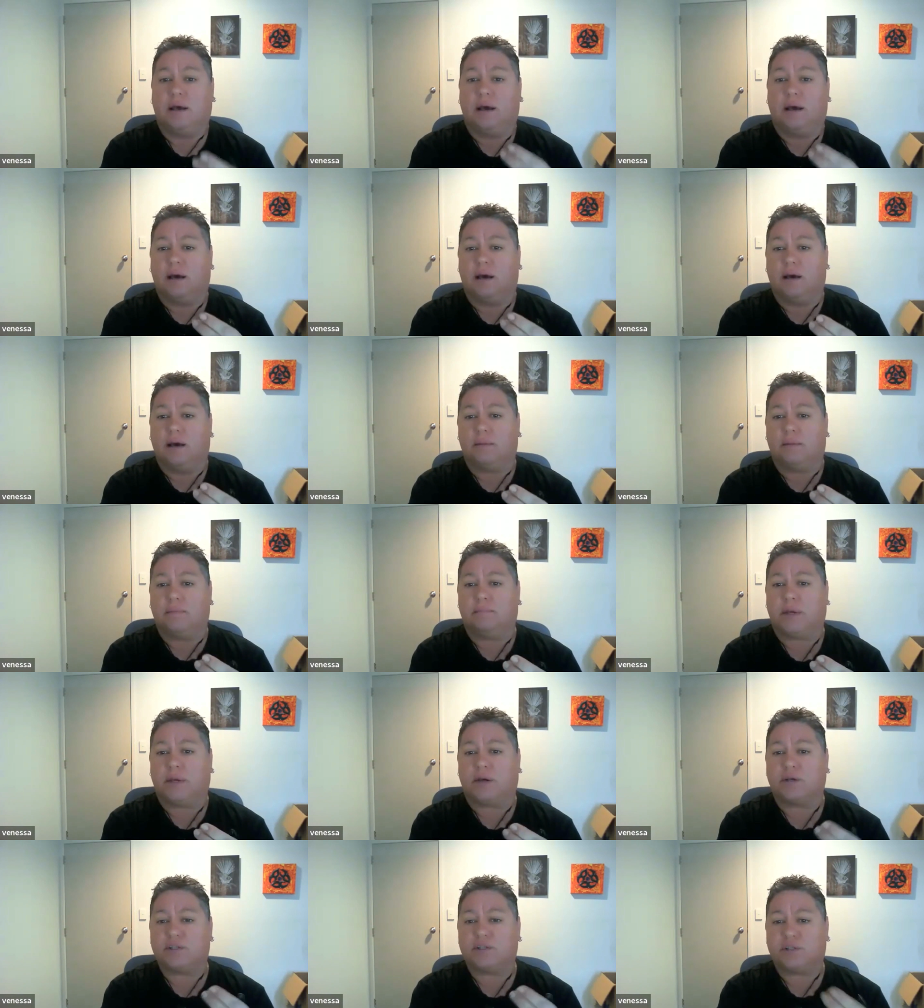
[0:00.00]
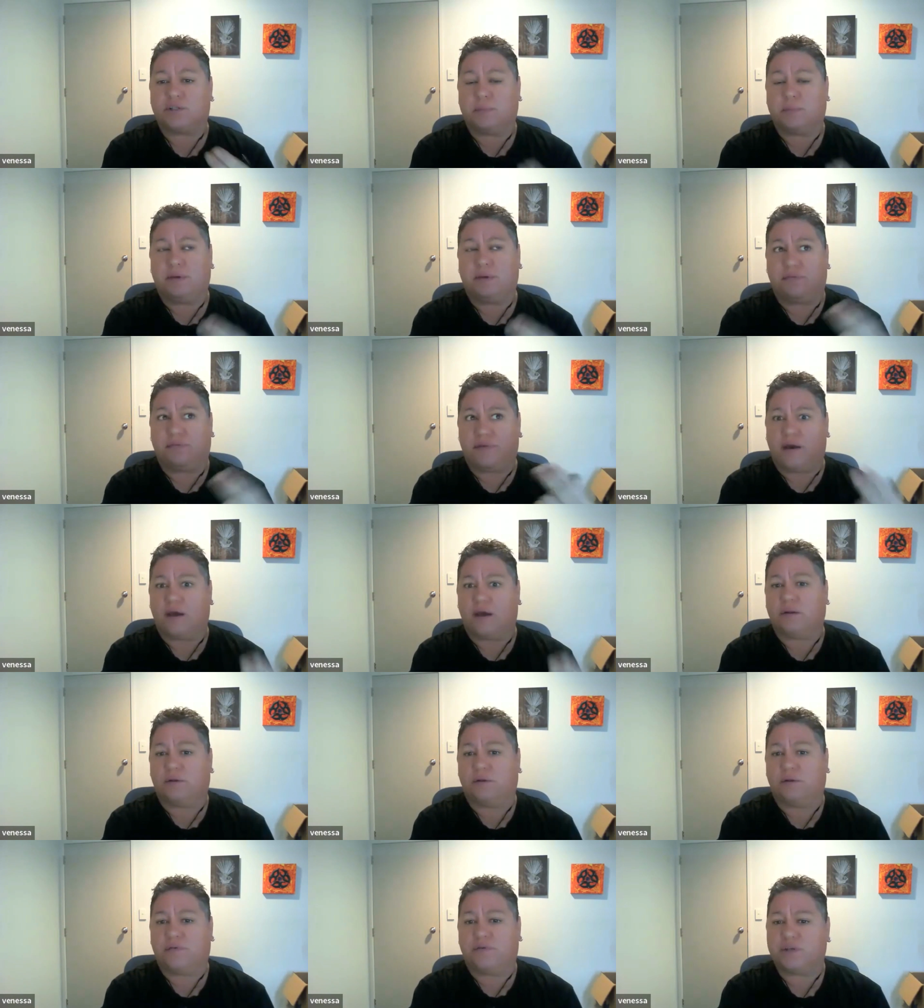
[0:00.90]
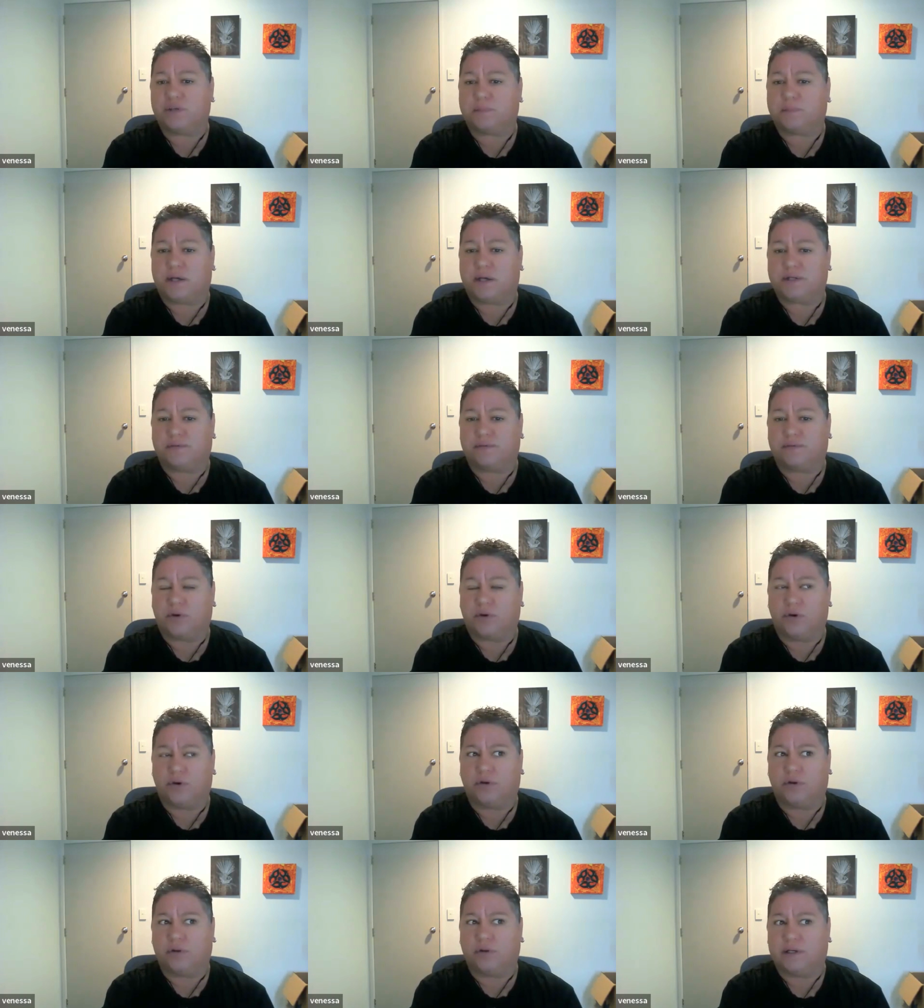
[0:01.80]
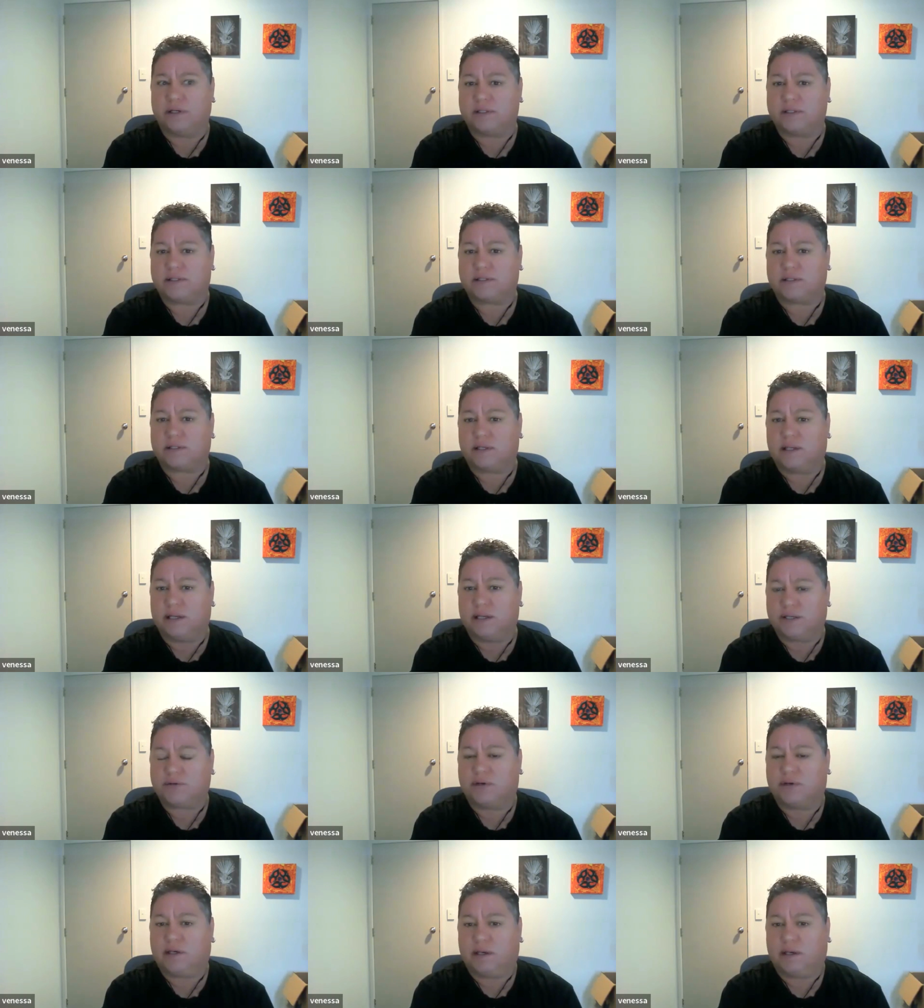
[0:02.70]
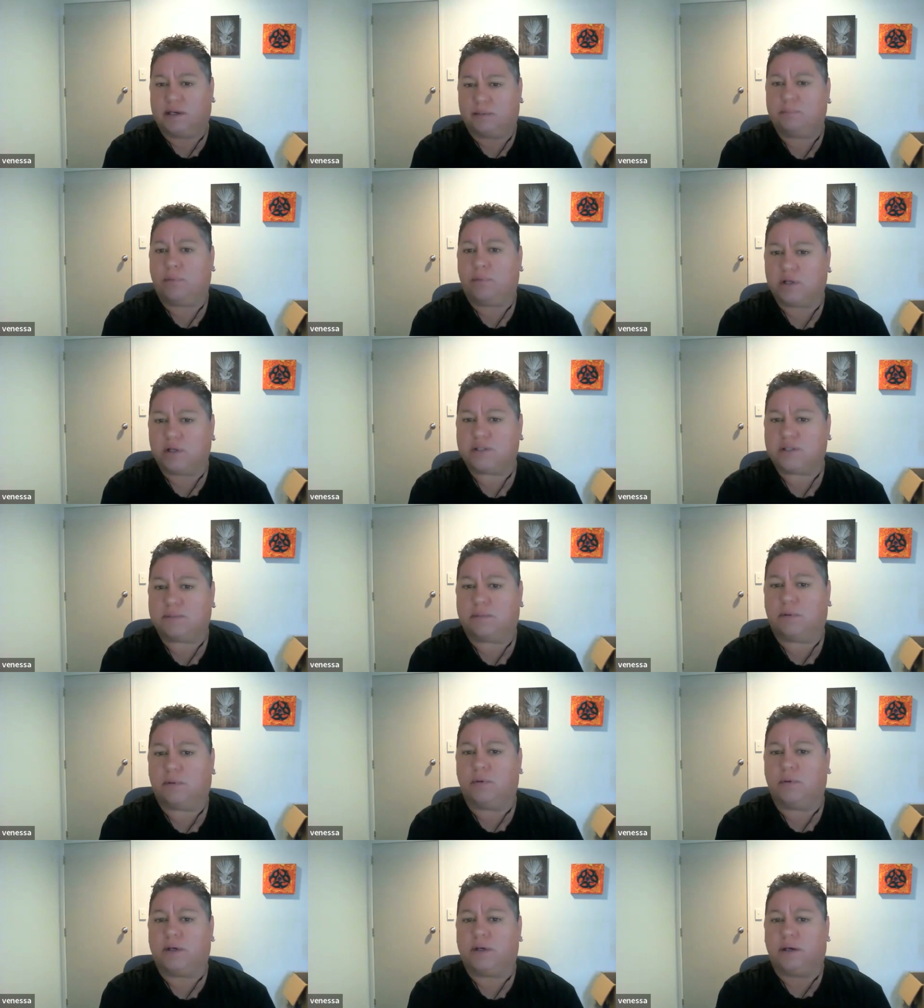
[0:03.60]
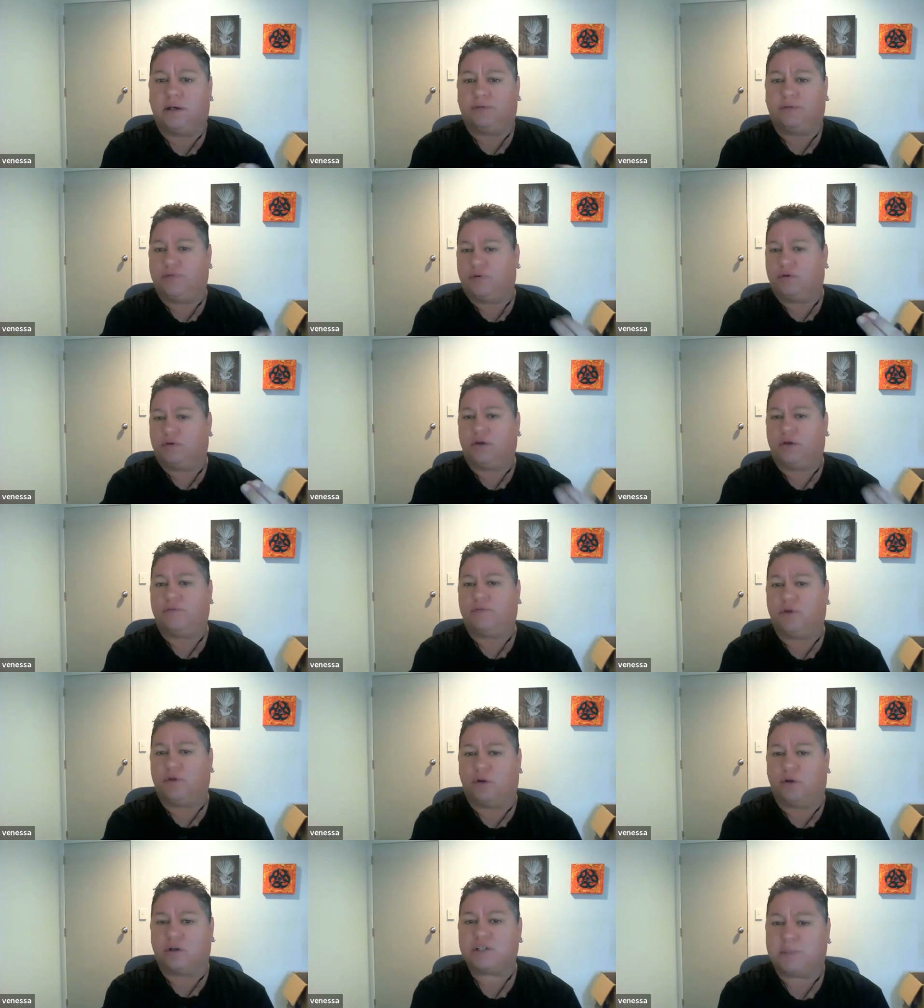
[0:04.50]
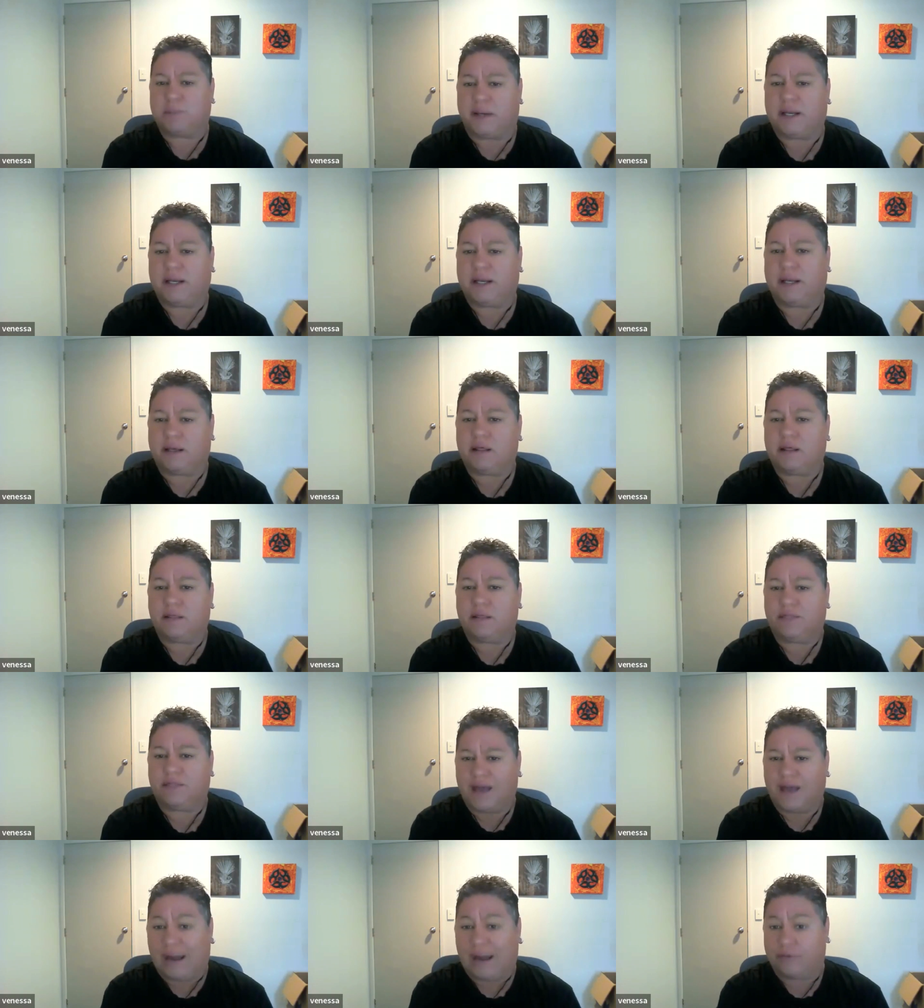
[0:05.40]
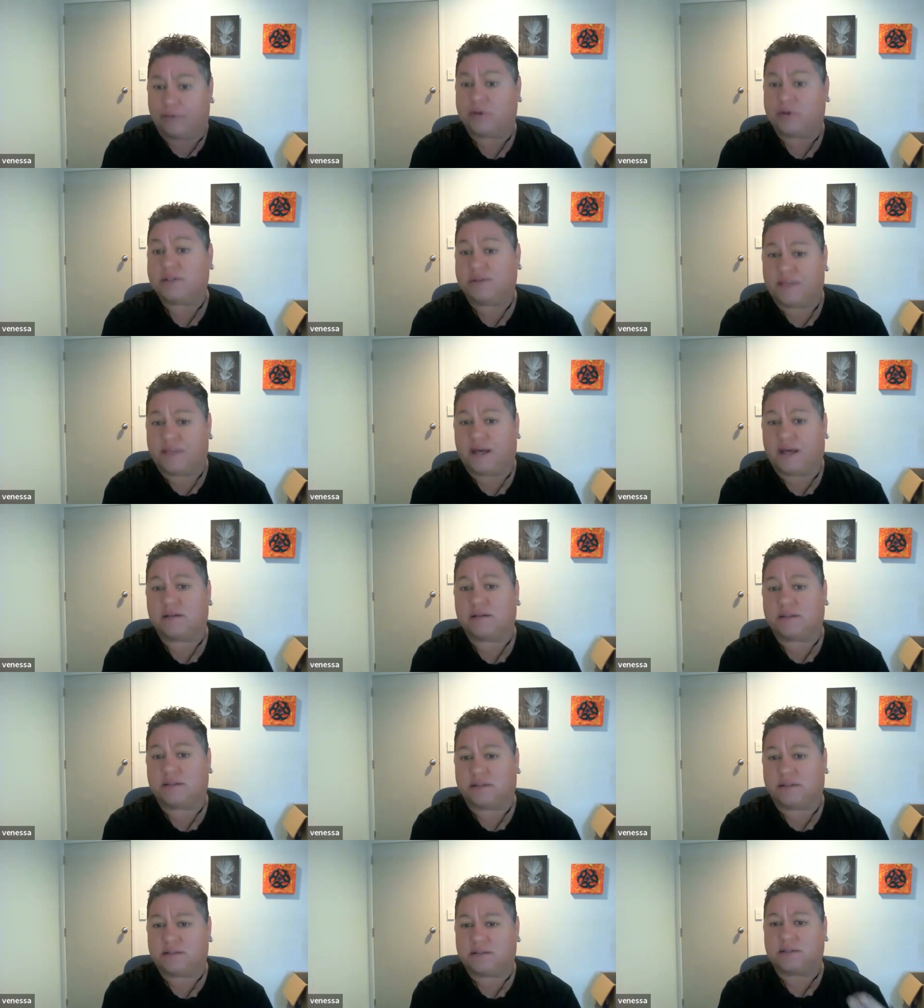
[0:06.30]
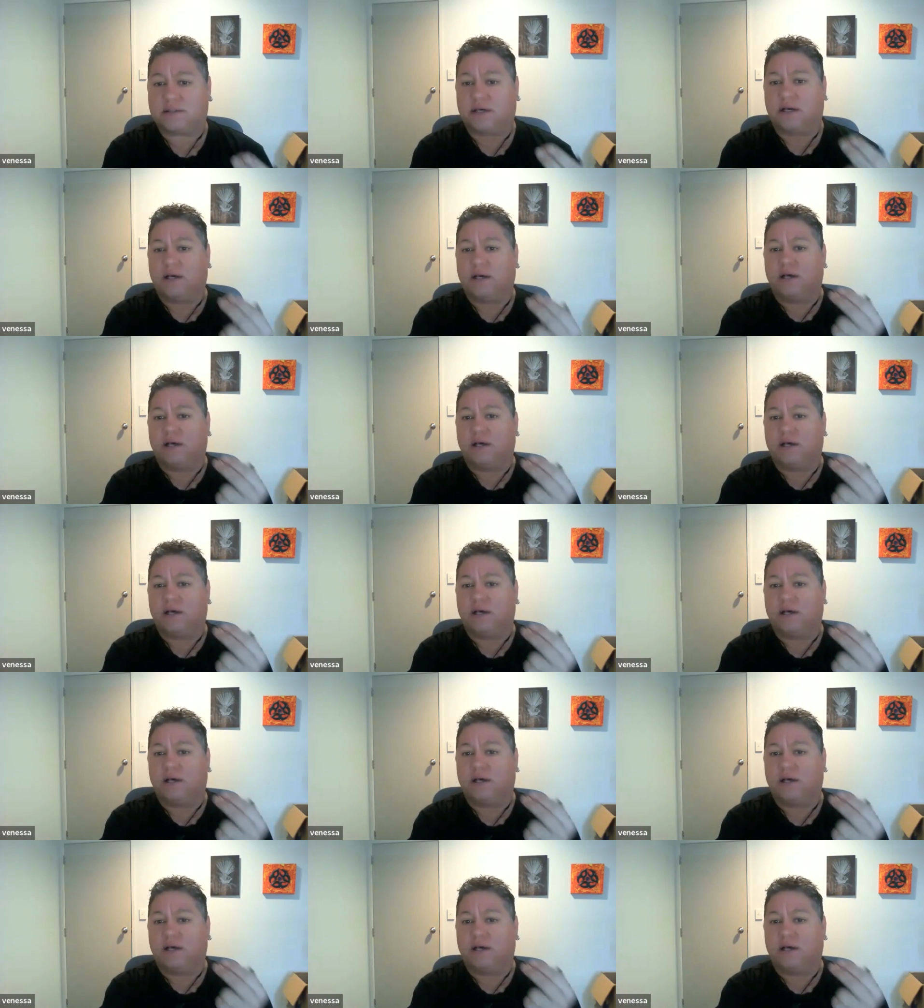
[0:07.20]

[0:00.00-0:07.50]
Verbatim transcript: Um, because to be found on the first page of Google is literally impossible if, if you're not spending hundreds of thousands.